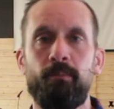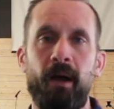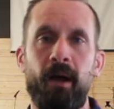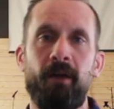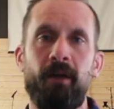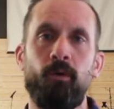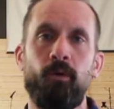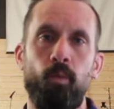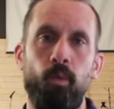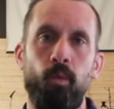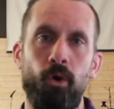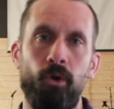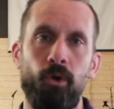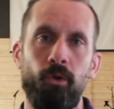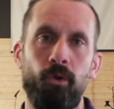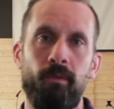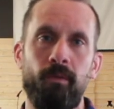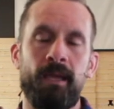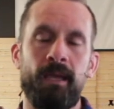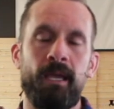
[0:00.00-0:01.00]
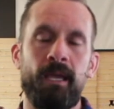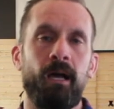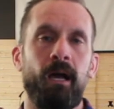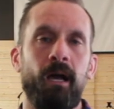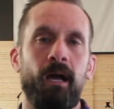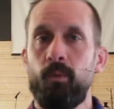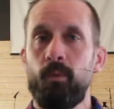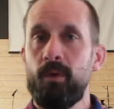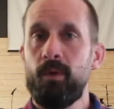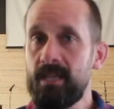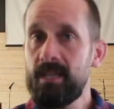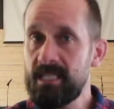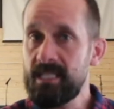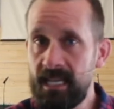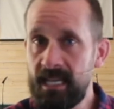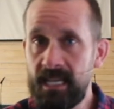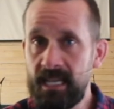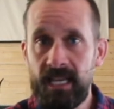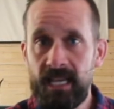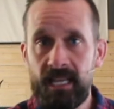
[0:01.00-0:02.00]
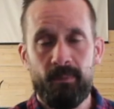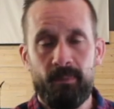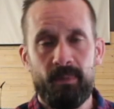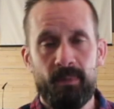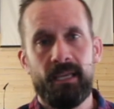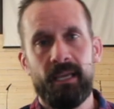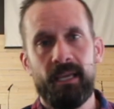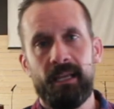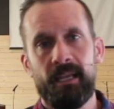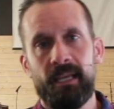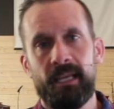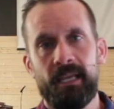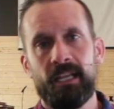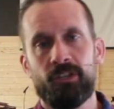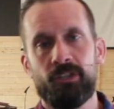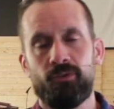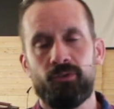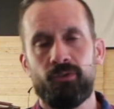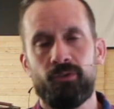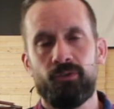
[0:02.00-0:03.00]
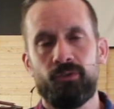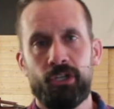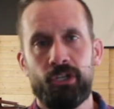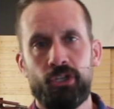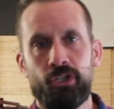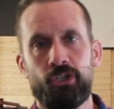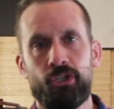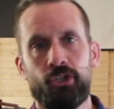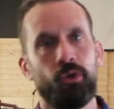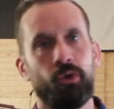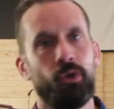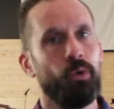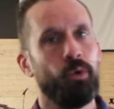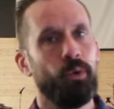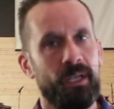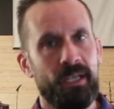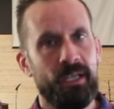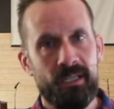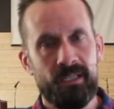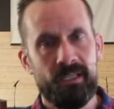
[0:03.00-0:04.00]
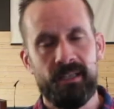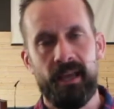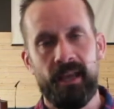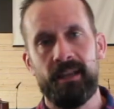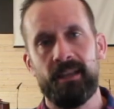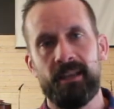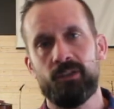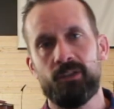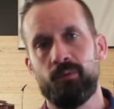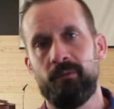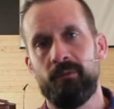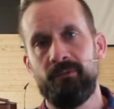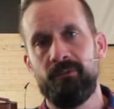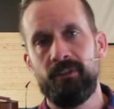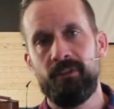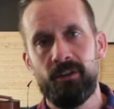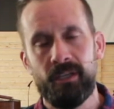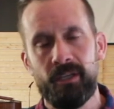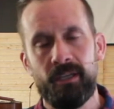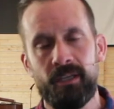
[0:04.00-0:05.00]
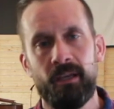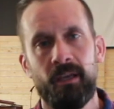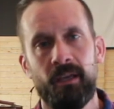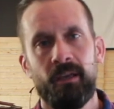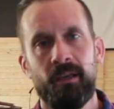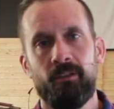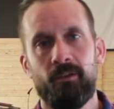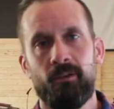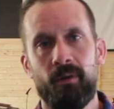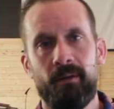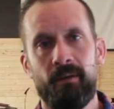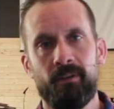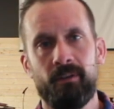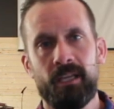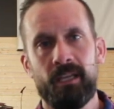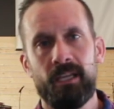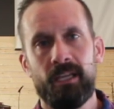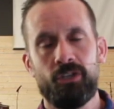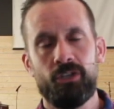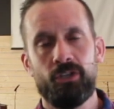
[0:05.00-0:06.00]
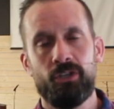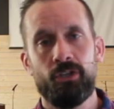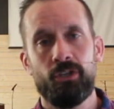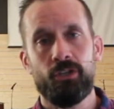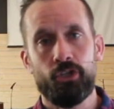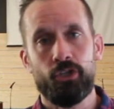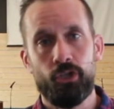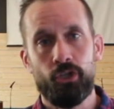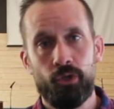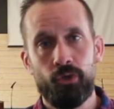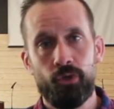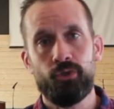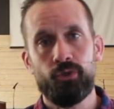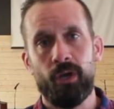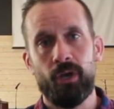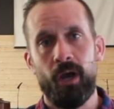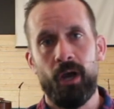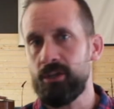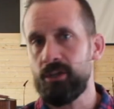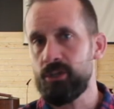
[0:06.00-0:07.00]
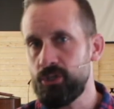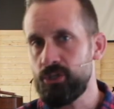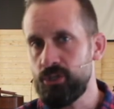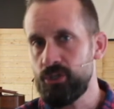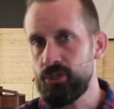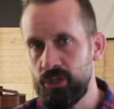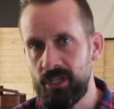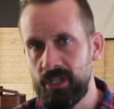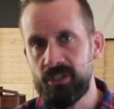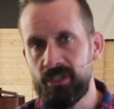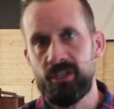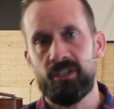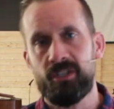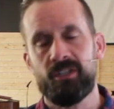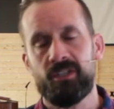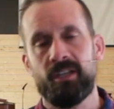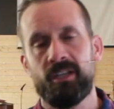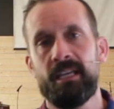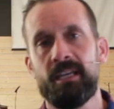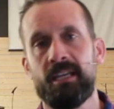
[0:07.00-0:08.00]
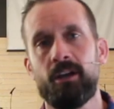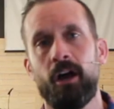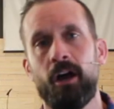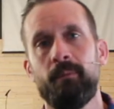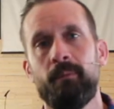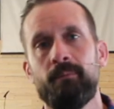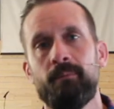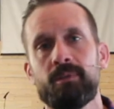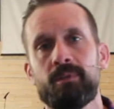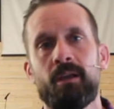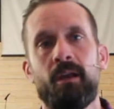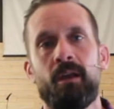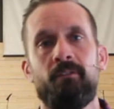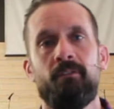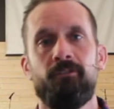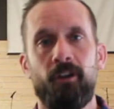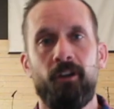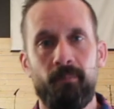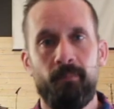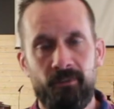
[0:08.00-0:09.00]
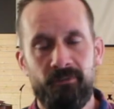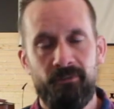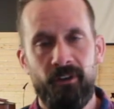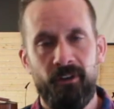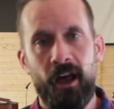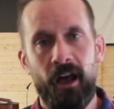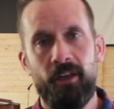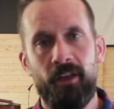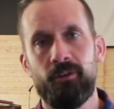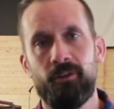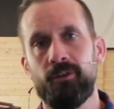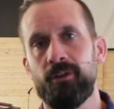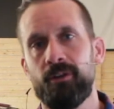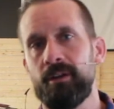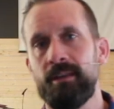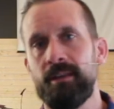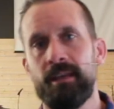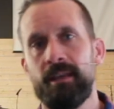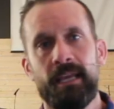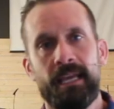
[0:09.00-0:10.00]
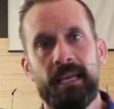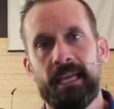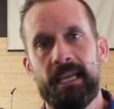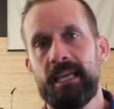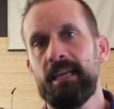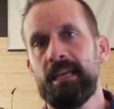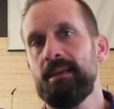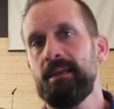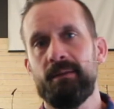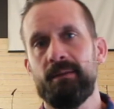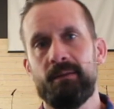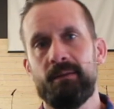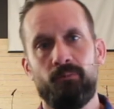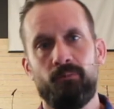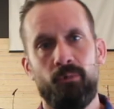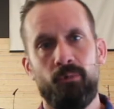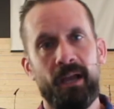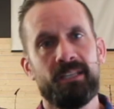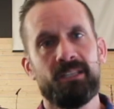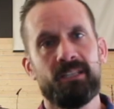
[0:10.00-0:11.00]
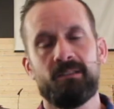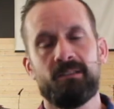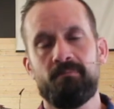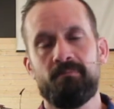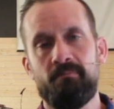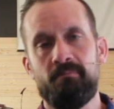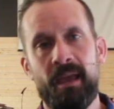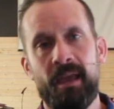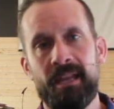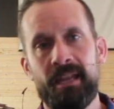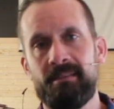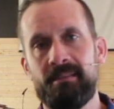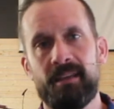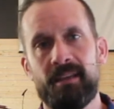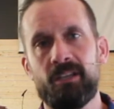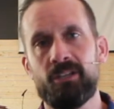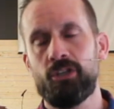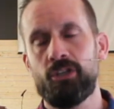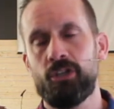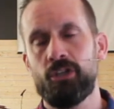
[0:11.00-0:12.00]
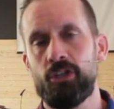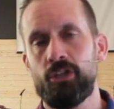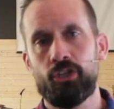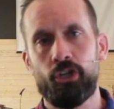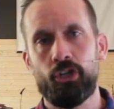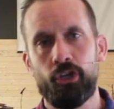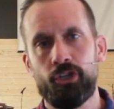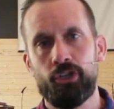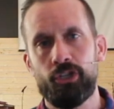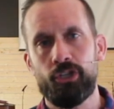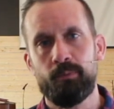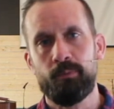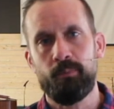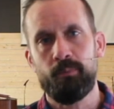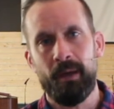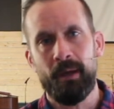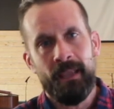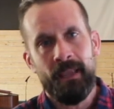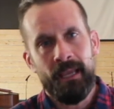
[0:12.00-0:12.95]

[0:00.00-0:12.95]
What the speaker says: by the world. We see in the beginning an introduction to who it is that is revealing the revelation to John. It's Jesus, and he comes from the Father, and he writes many things to the churches, but